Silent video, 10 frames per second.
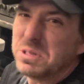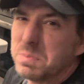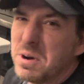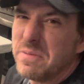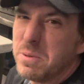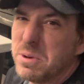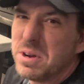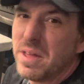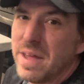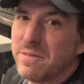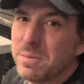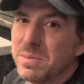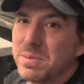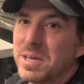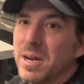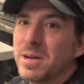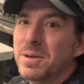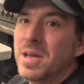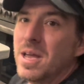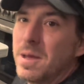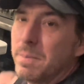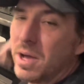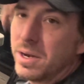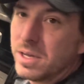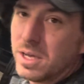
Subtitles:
smart if I would have done that from the beginning. But